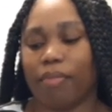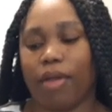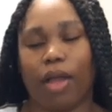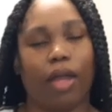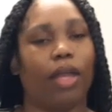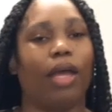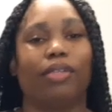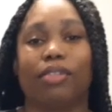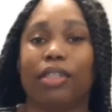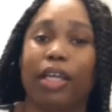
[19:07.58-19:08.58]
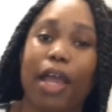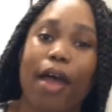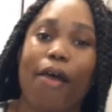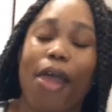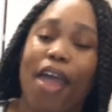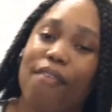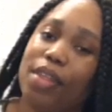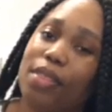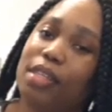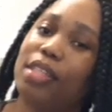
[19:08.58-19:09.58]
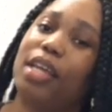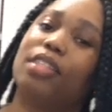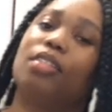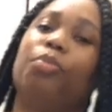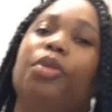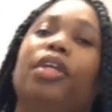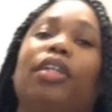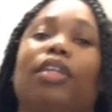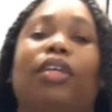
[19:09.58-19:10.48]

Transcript: All right, y'all. So there y'all have it. This has been